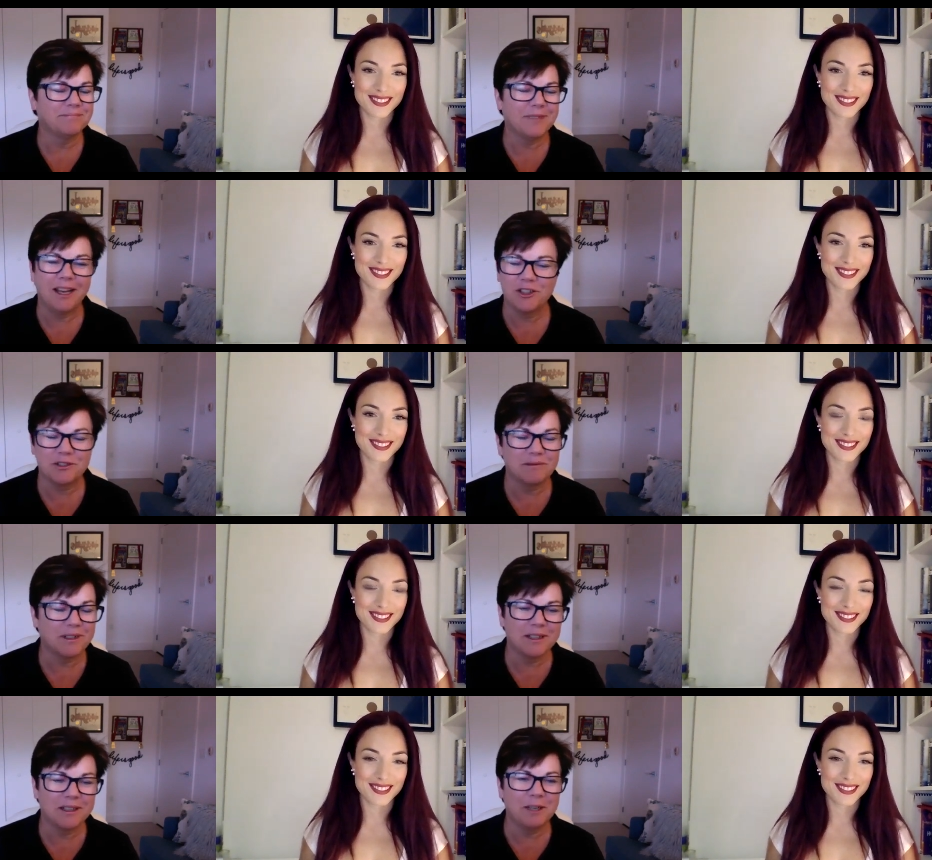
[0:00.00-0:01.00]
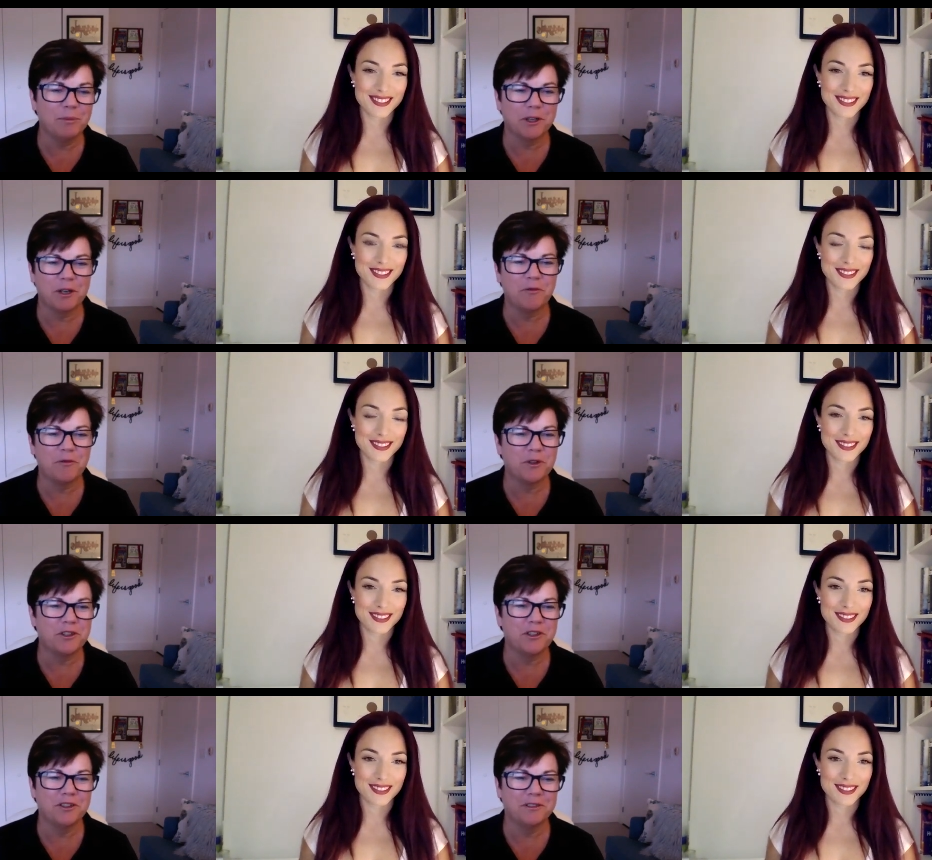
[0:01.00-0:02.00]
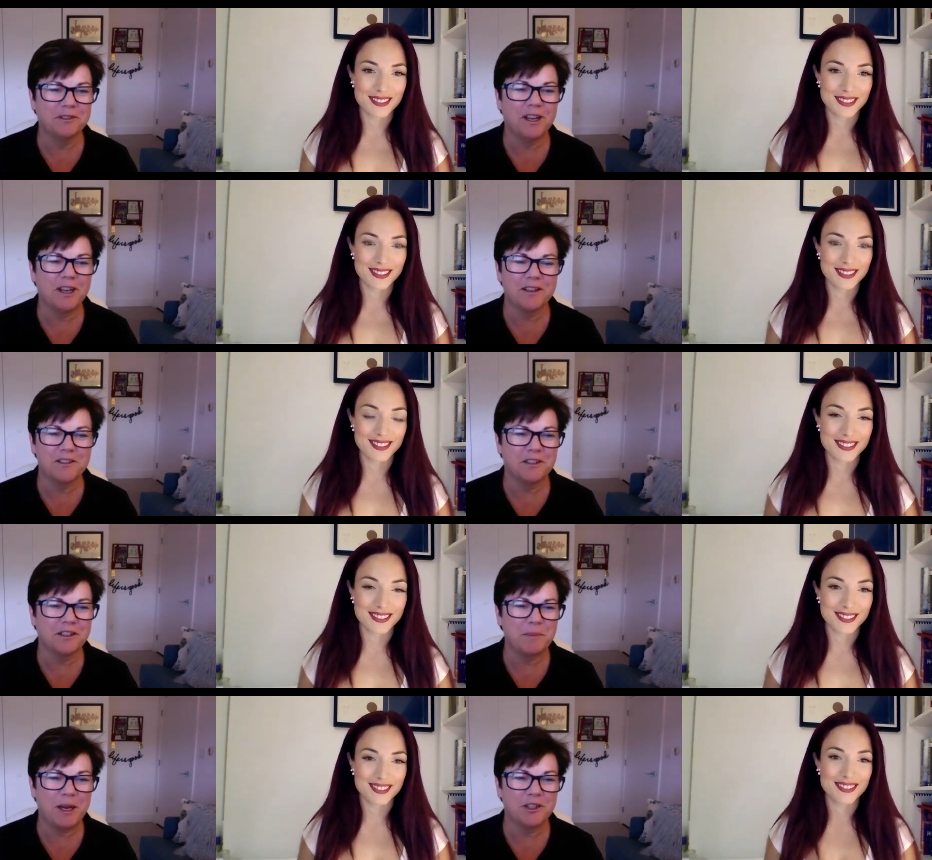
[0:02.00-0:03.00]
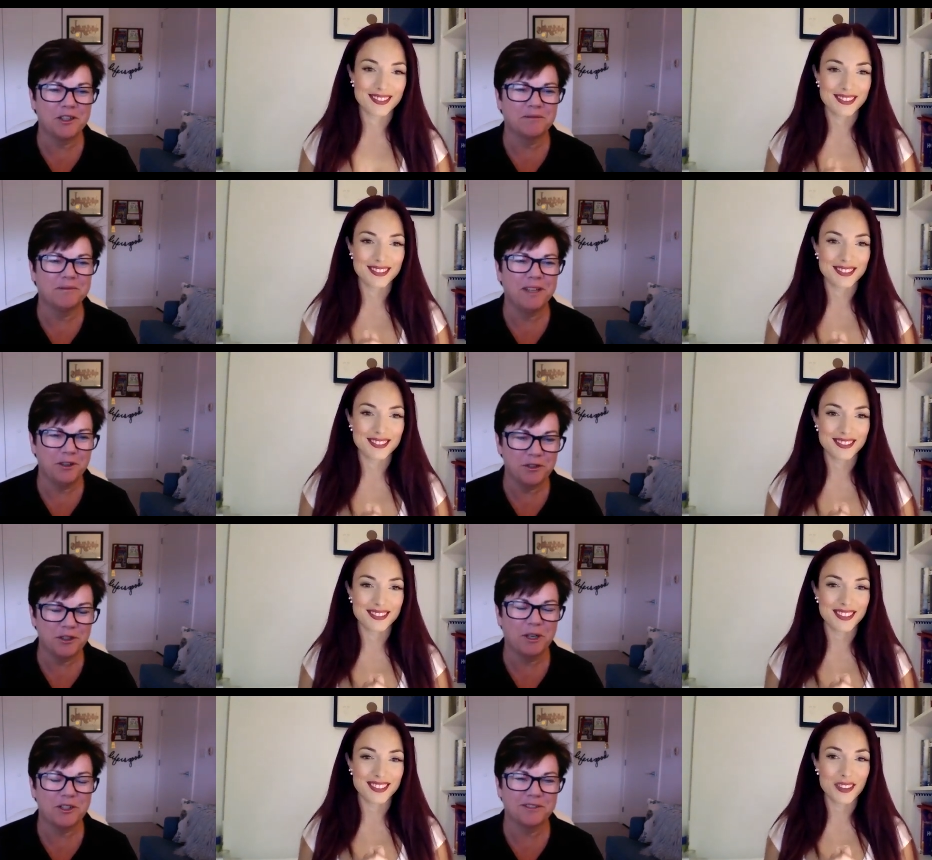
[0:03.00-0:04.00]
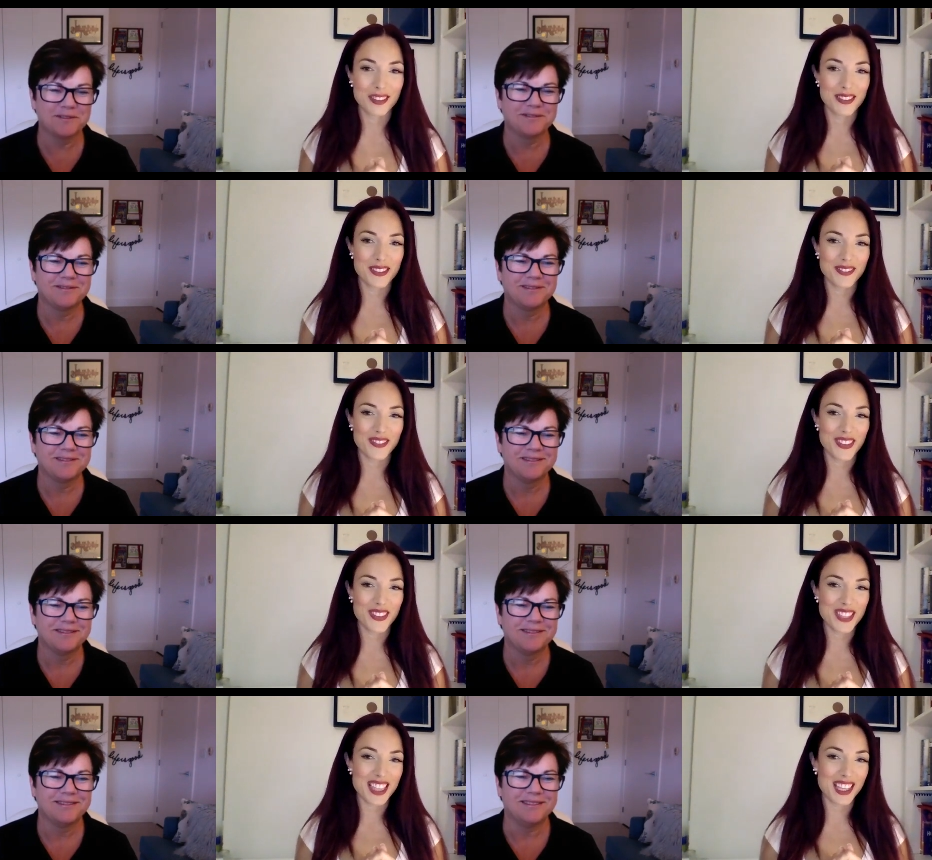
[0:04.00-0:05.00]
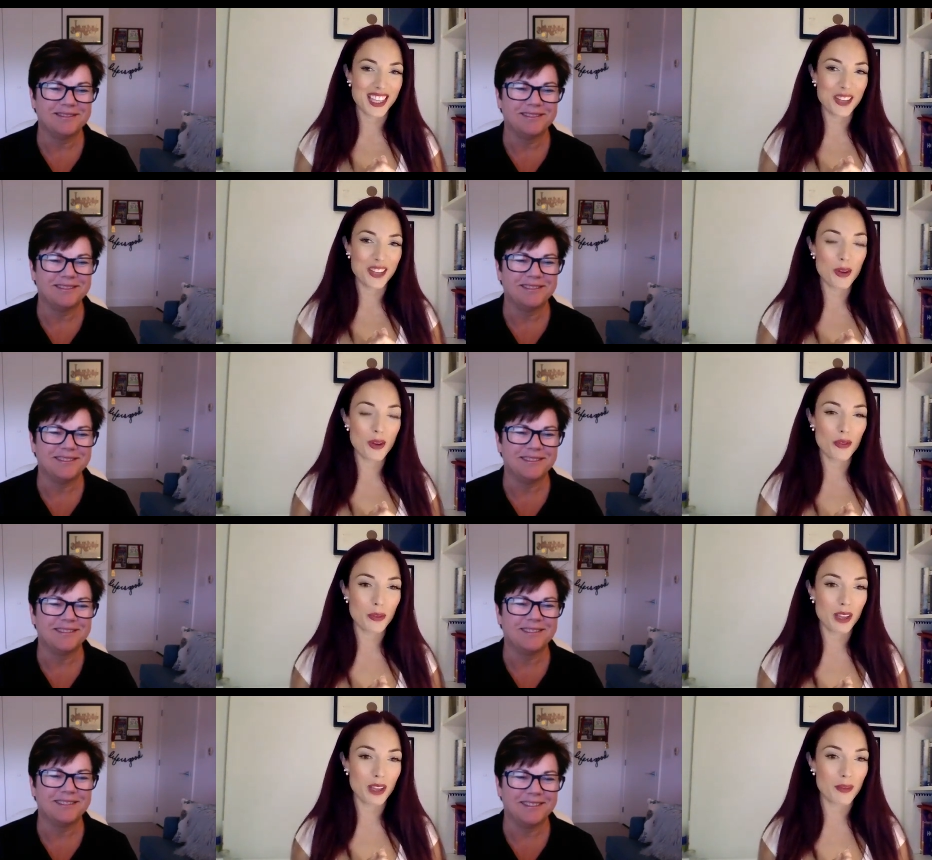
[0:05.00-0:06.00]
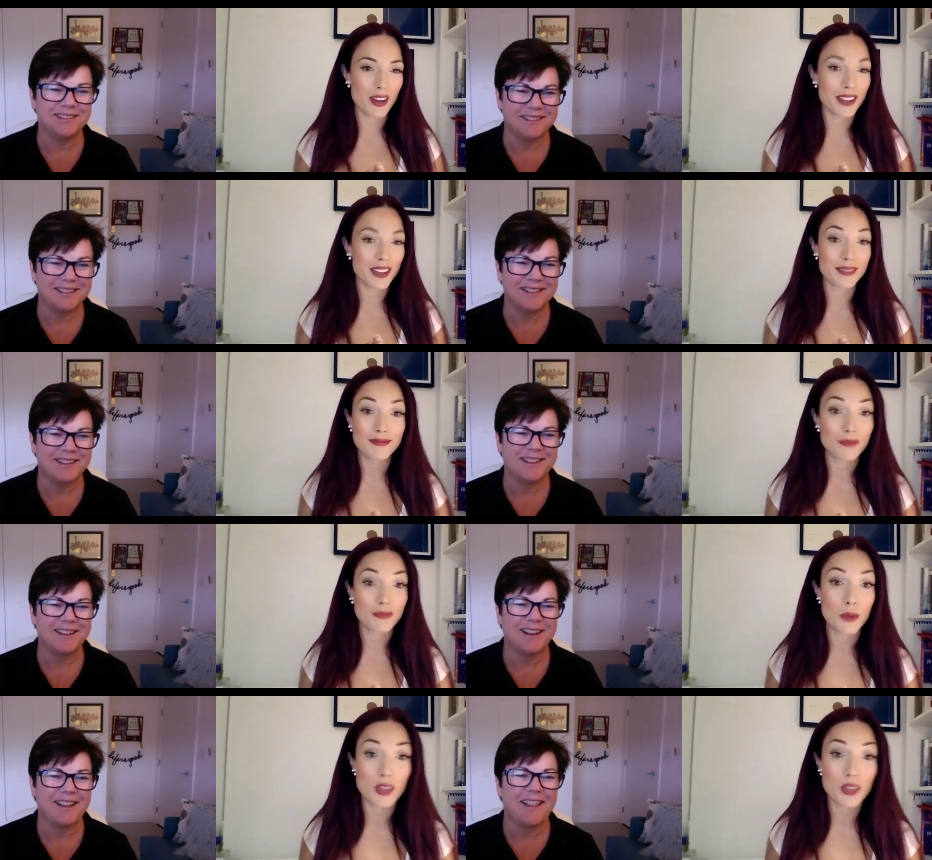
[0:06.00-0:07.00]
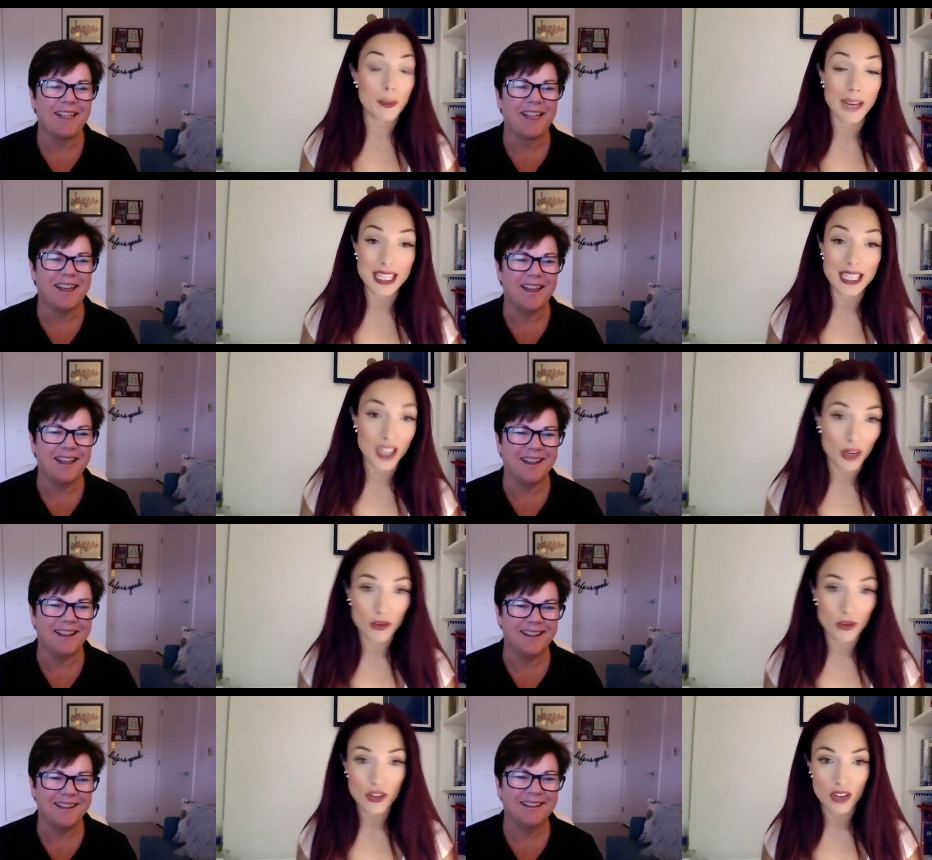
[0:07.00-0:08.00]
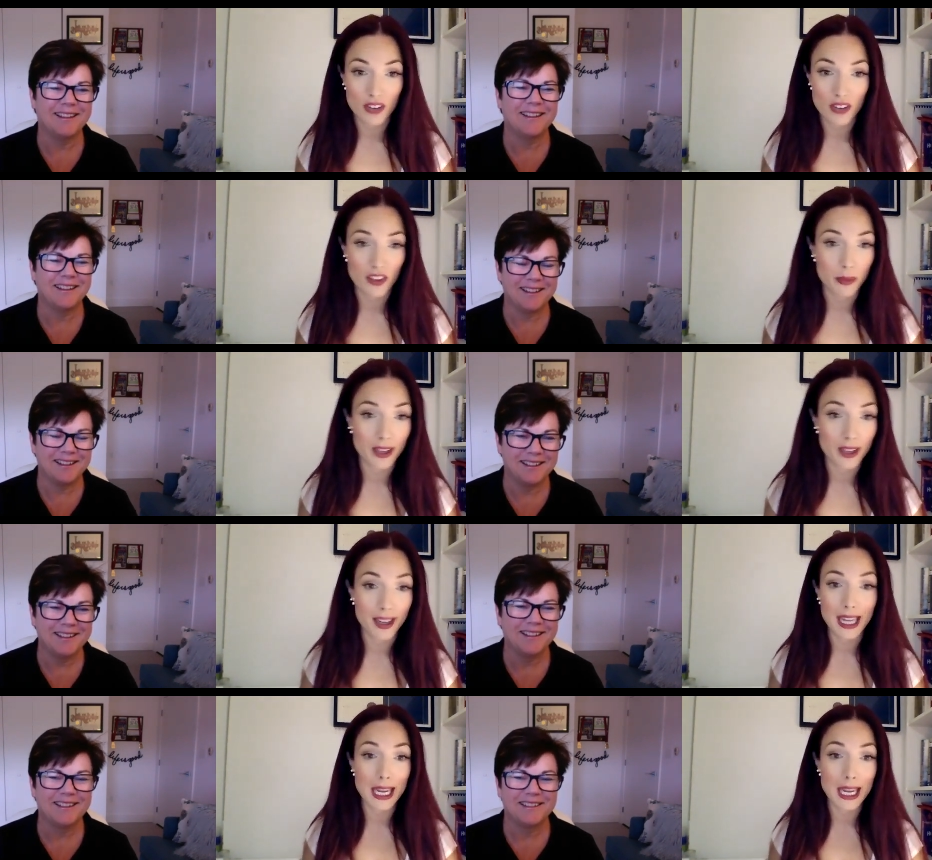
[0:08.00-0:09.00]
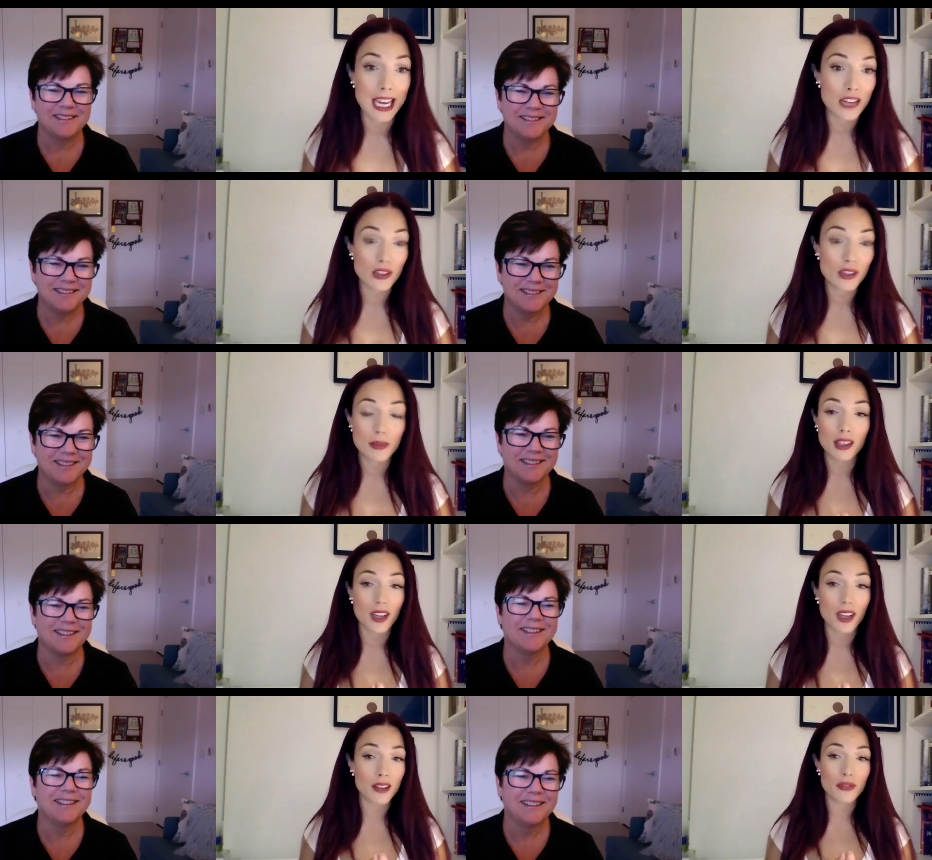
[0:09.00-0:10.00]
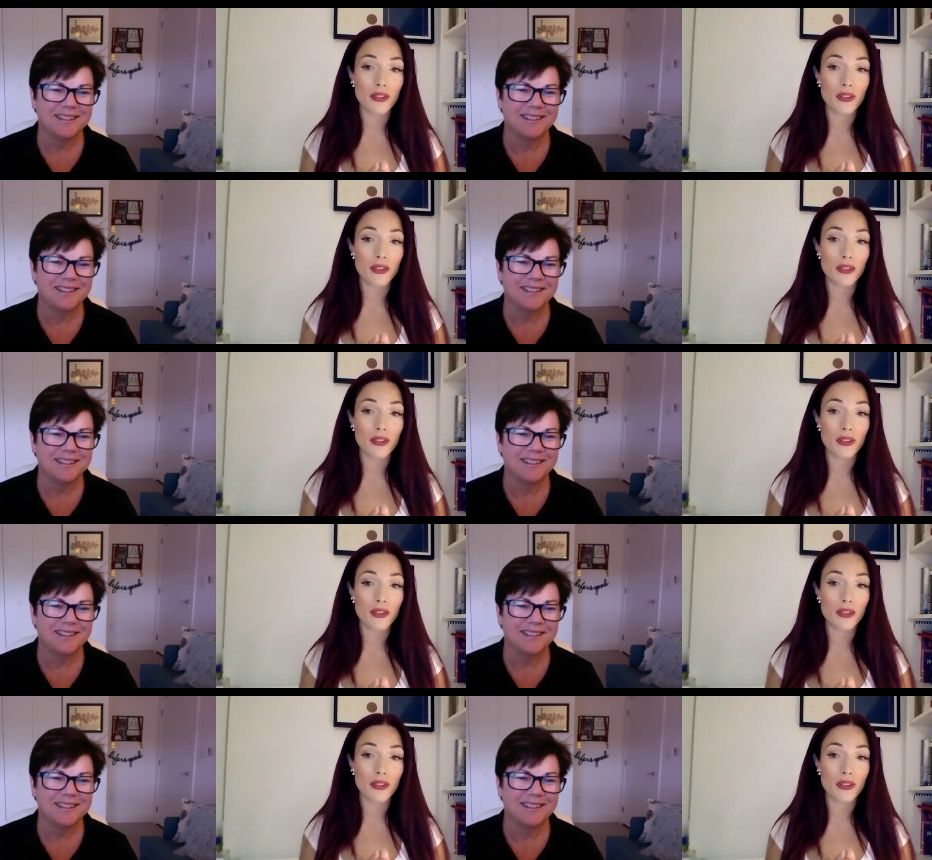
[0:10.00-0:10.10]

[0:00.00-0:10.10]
Speaker 1: I just keep looking forward to your constant expansion. Thank you so much.
Speaker 2: I want to say thank you, Mo, for being my most amazing coach I've ever been and an angel in my life.